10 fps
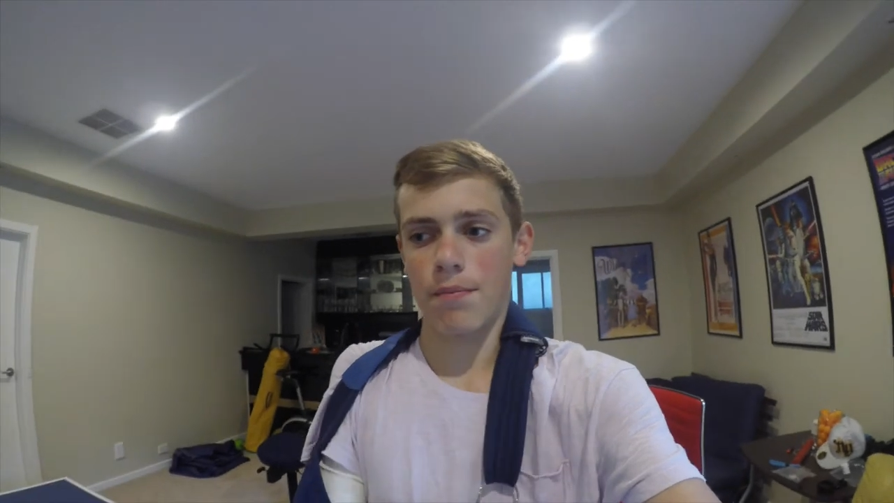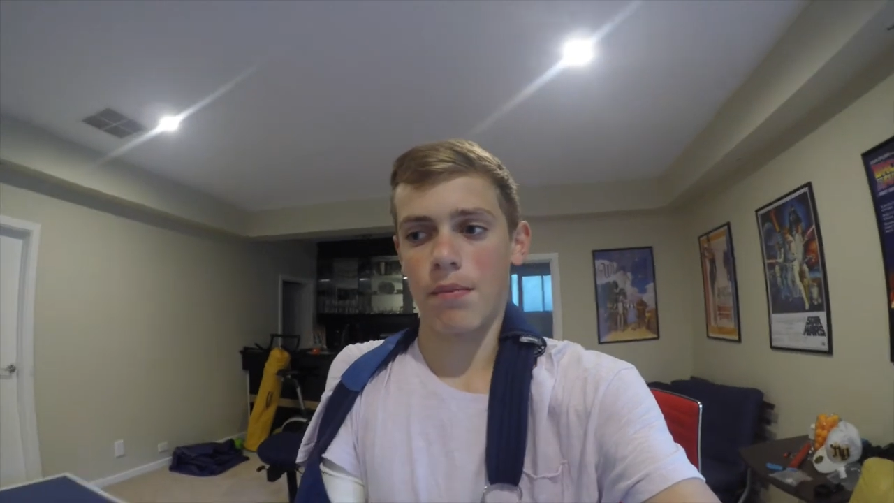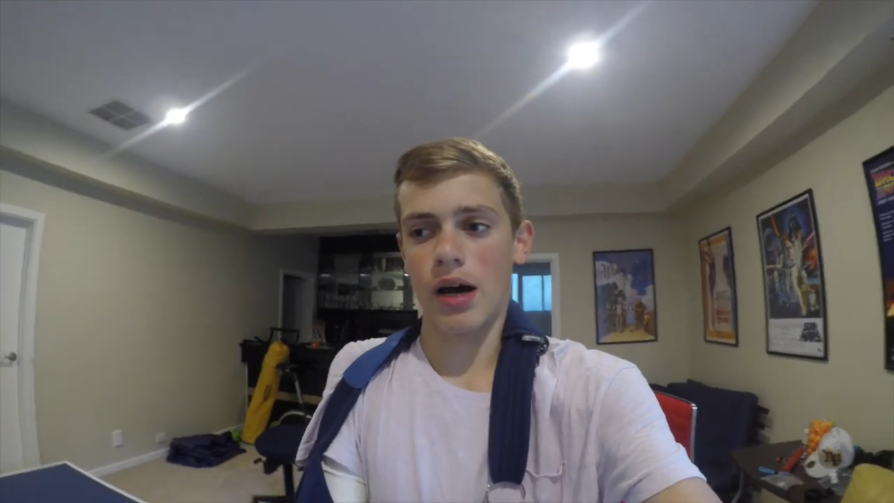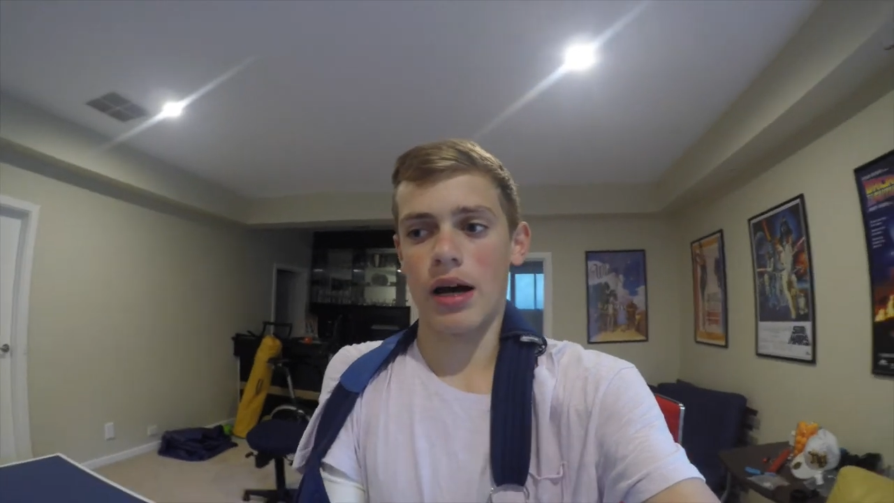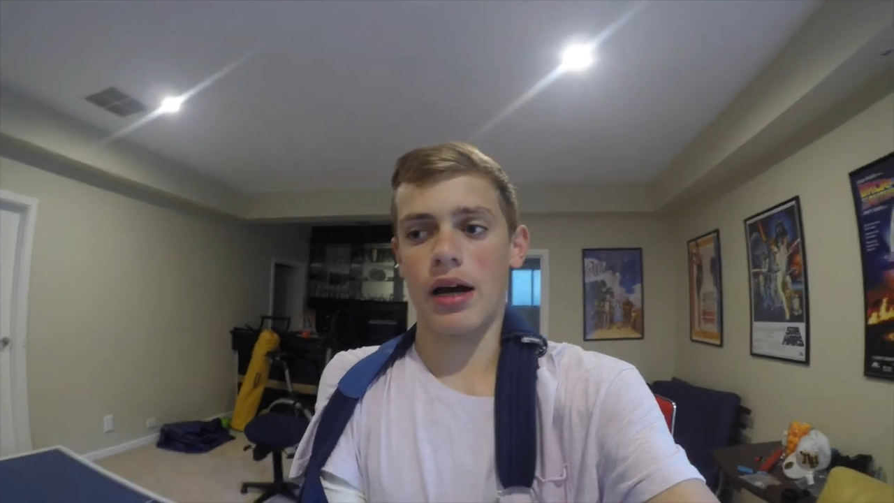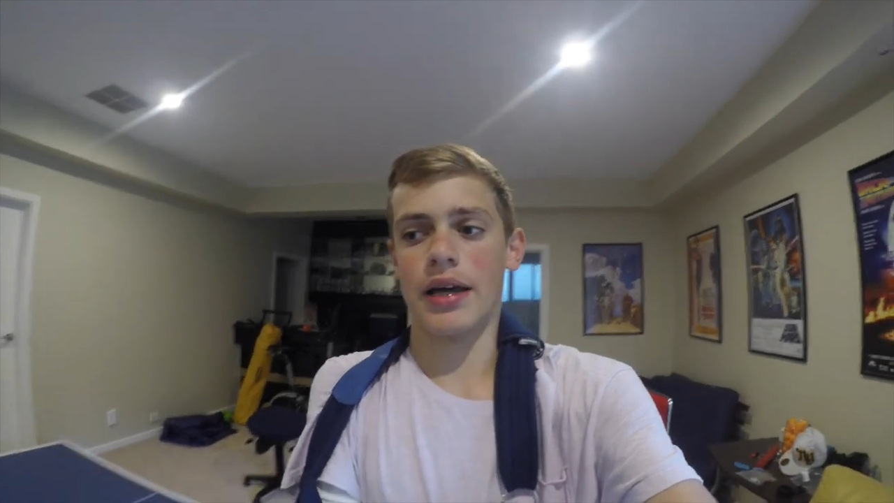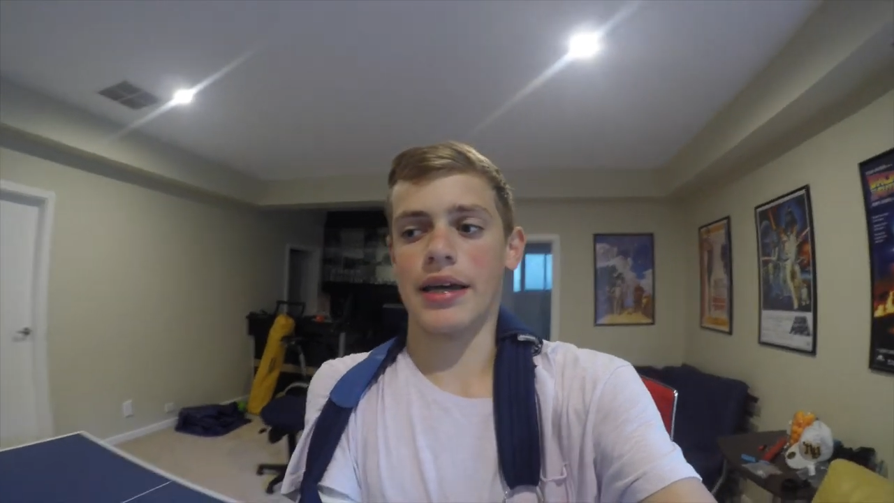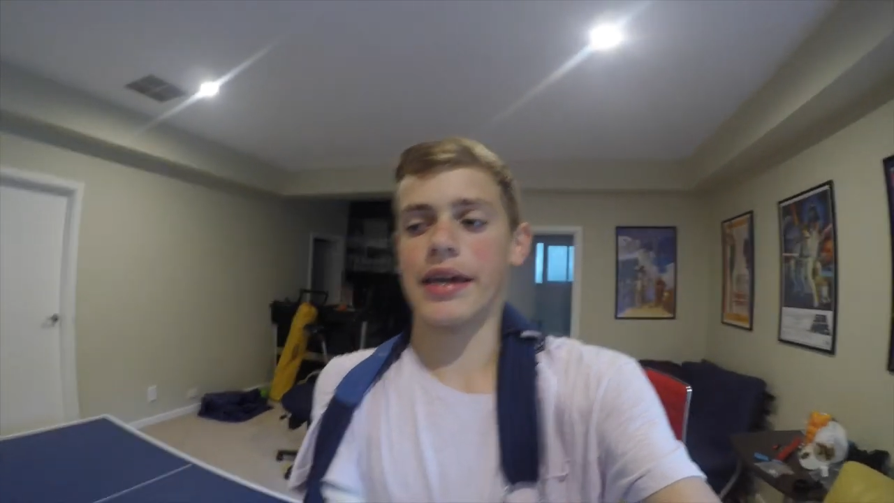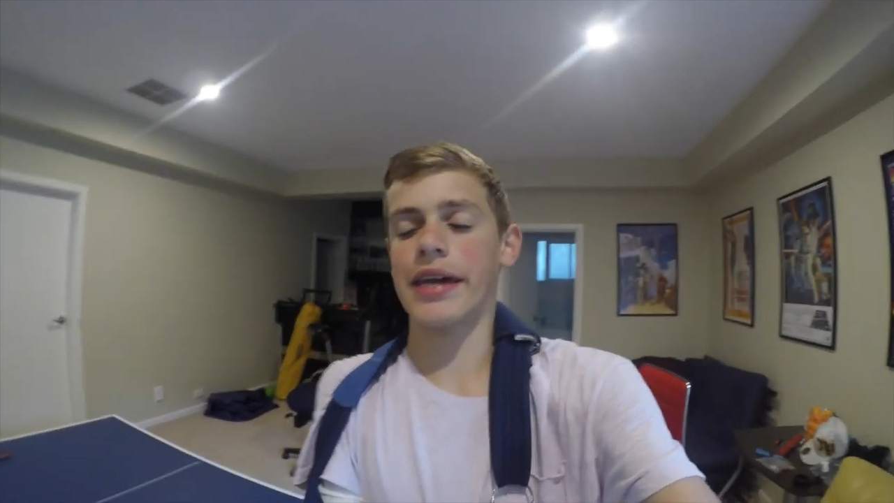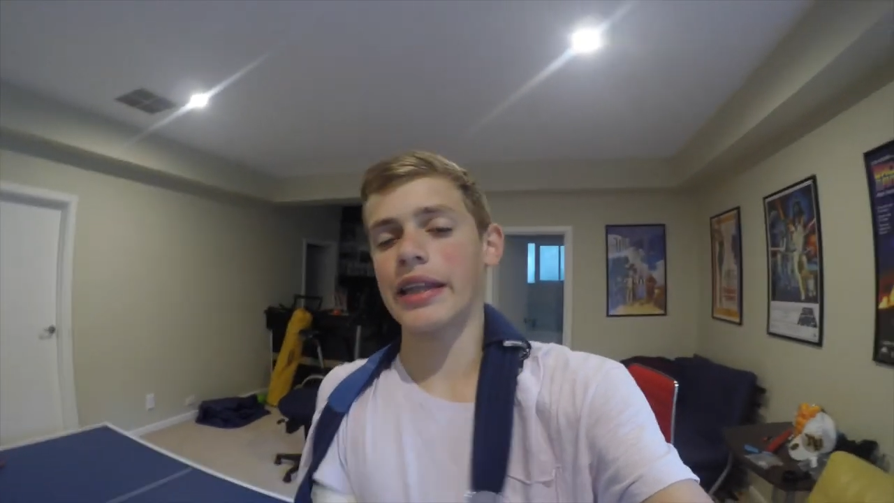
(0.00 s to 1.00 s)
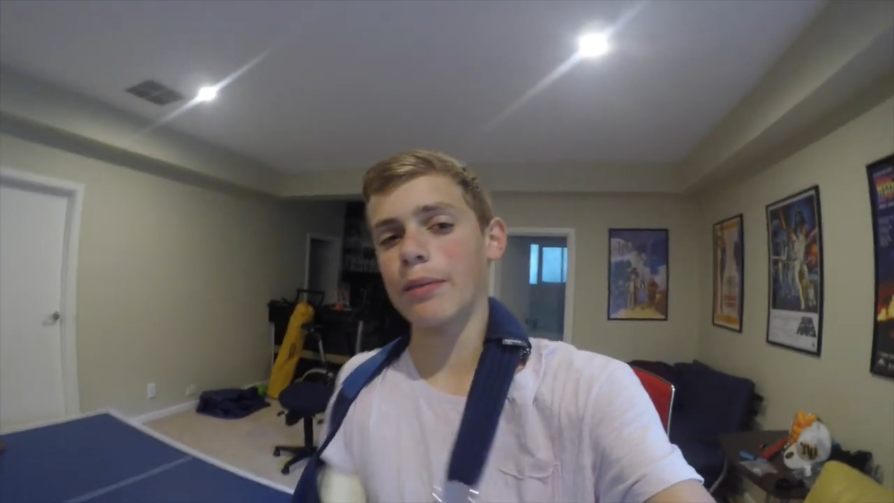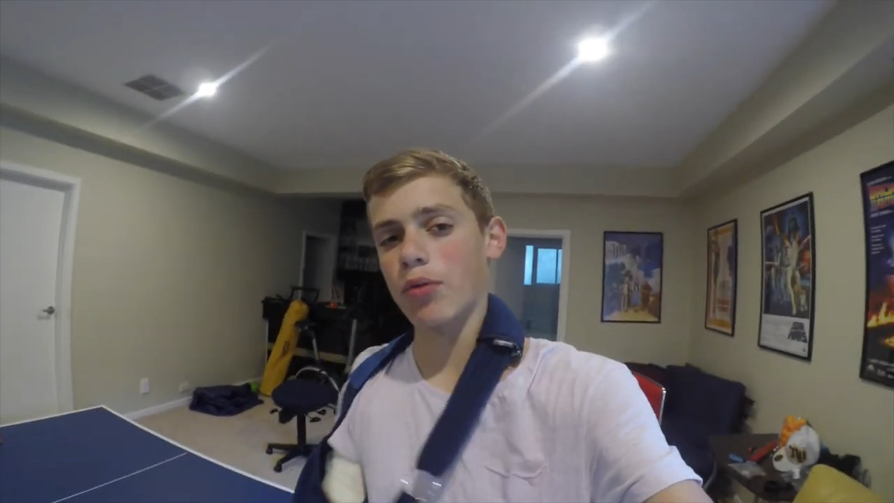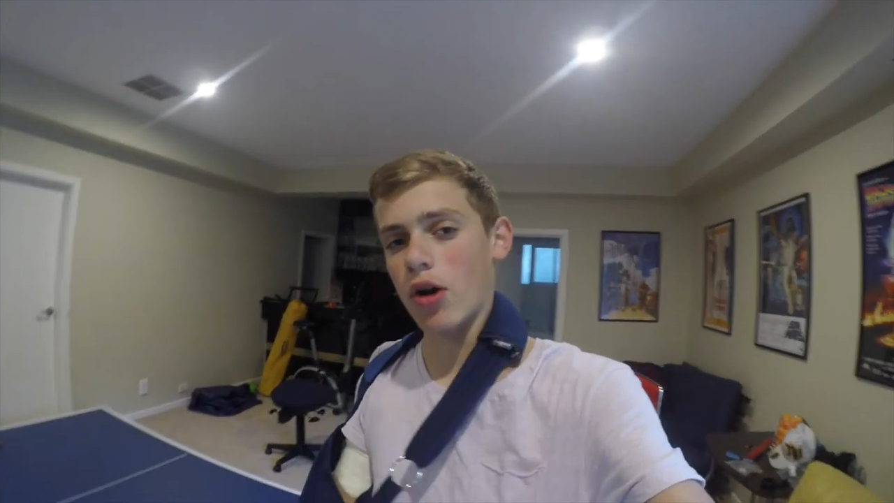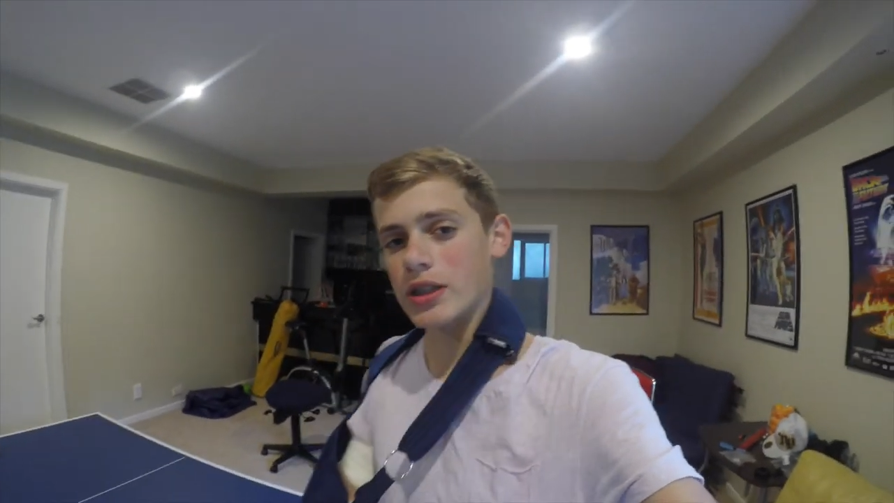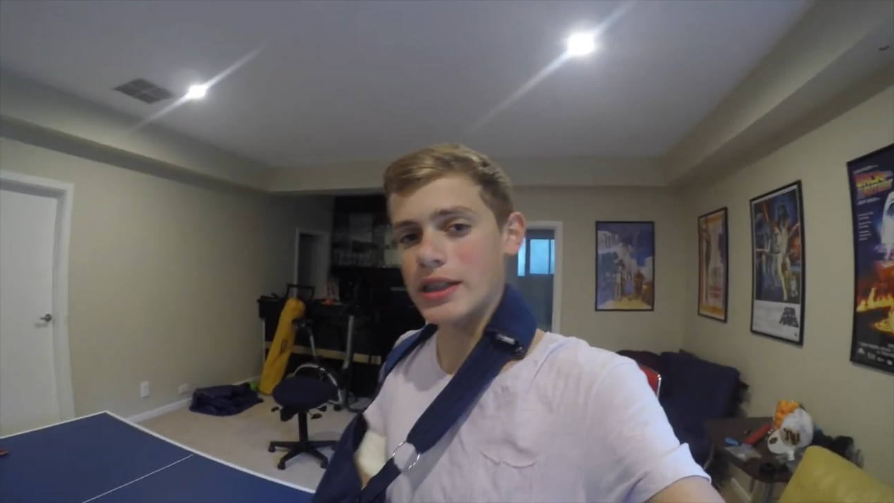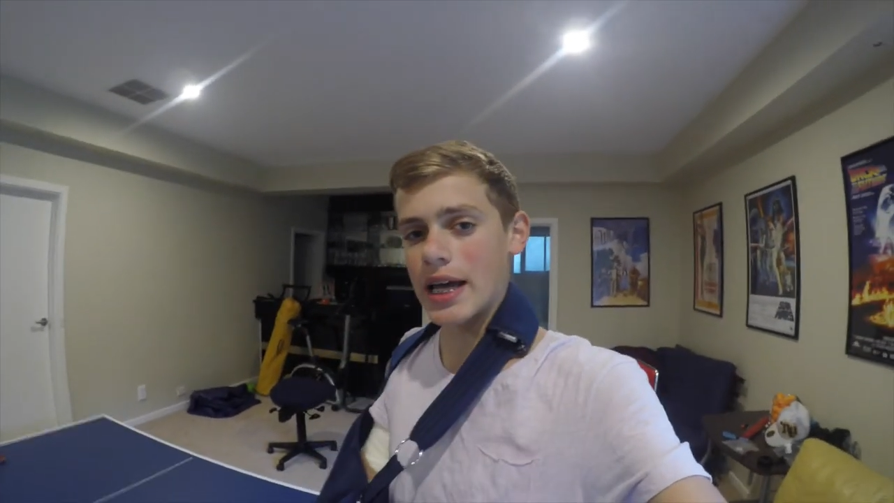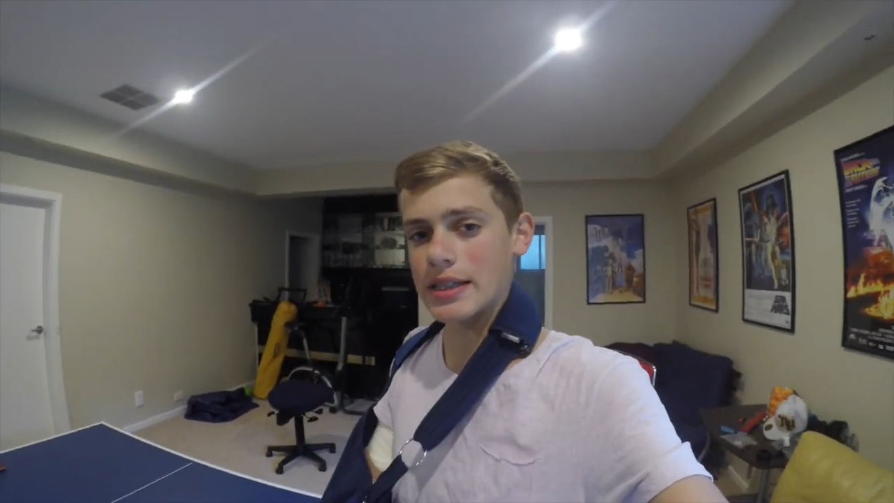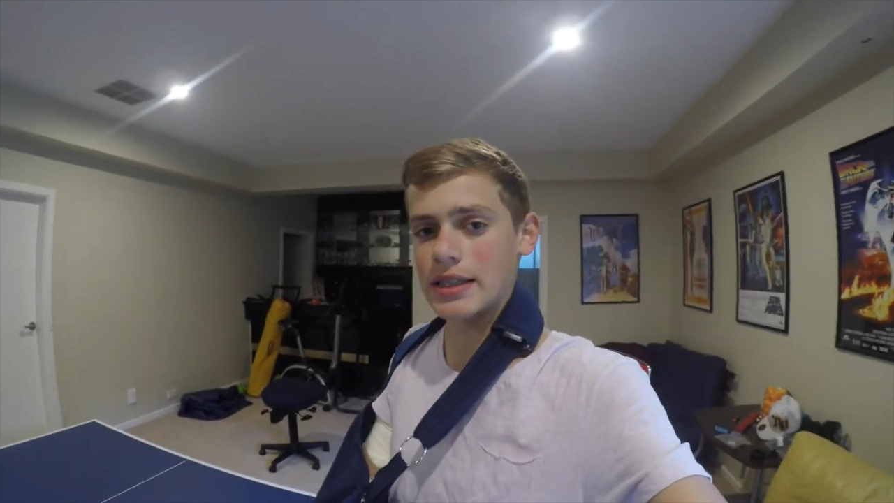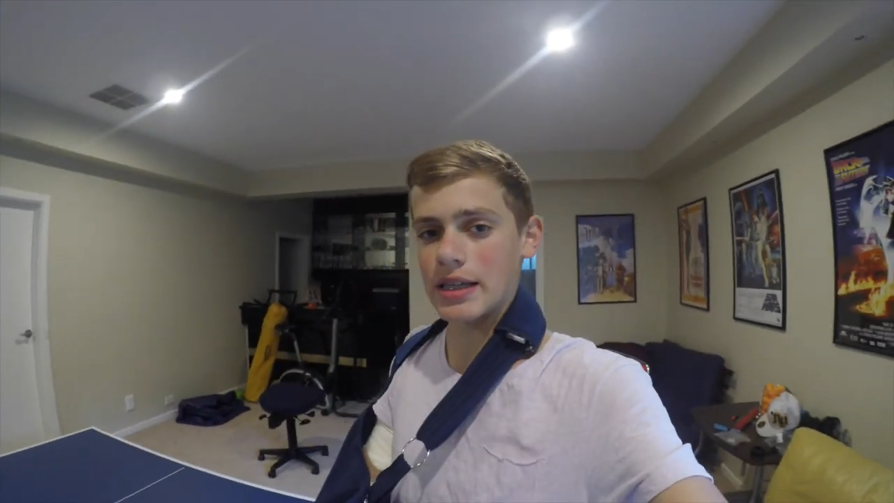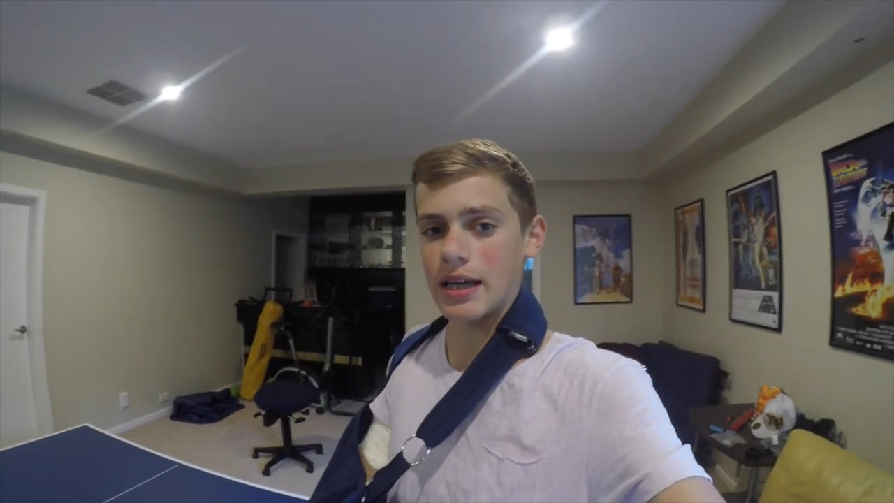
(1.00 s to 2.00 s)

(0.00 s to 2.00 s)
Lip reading: my healing process